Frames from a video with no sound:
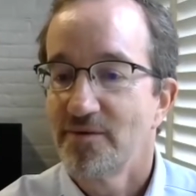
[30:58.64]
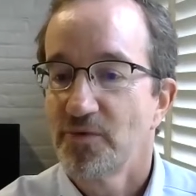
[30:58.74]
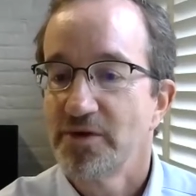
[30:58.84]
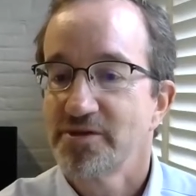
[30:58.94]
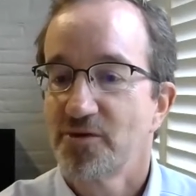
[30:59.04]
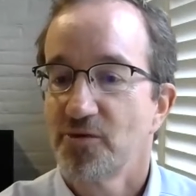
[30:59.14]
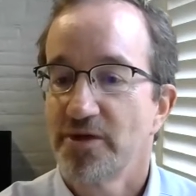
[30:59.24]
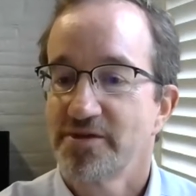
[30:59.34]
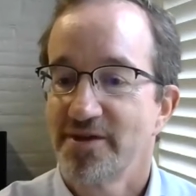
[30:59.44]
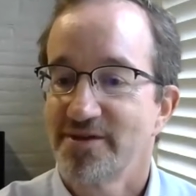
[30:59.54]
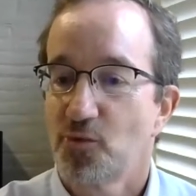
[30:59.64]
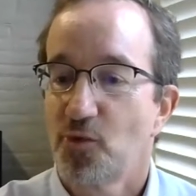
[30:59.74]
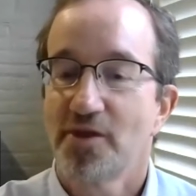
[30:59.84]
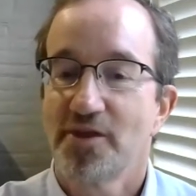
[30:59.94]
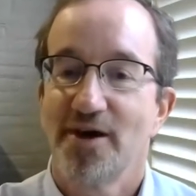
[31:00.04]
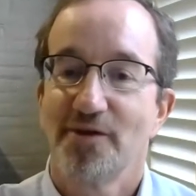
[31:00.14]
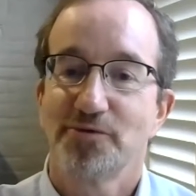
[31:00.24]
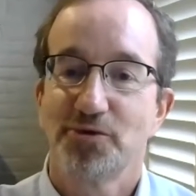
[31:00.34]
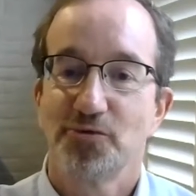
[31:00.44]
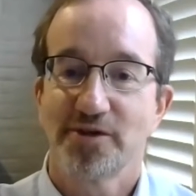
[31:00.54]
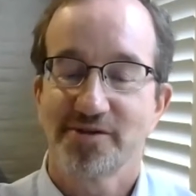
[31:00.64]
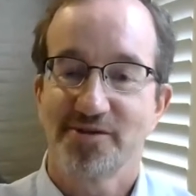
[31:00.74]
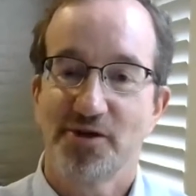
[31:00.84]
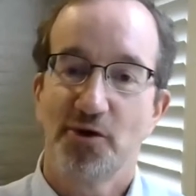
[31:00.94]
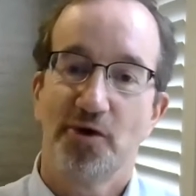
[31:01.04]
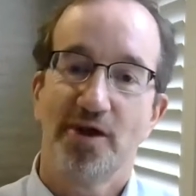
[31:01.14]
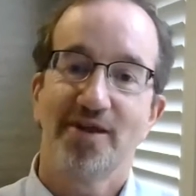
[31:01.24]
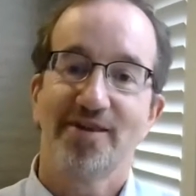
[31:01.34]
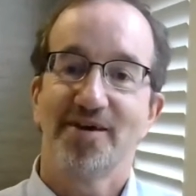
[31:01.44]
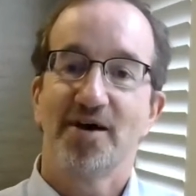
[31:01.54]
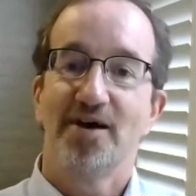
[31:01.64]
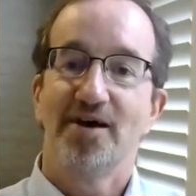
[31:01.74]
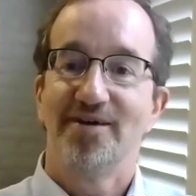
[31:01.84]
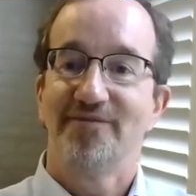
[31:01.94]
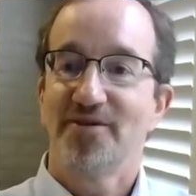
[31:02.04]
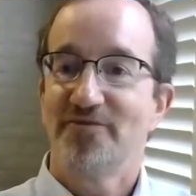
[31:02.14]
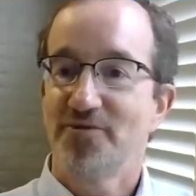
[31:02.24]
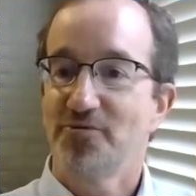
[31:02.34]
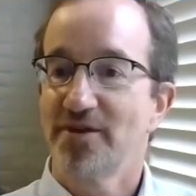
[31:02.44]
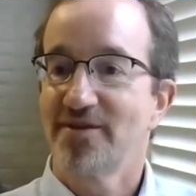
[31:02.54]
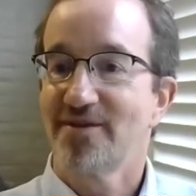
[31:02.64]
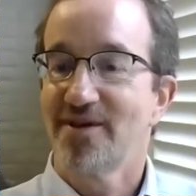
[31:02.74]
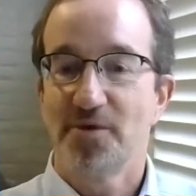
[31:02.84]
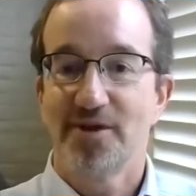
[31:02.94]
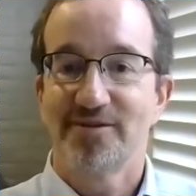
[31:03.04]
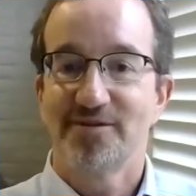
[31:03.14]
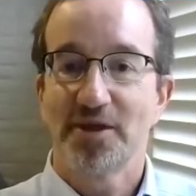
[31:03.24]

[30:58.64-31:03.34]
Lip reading: Ren's Green says, what are the other two things to know? And if you didn't come in at the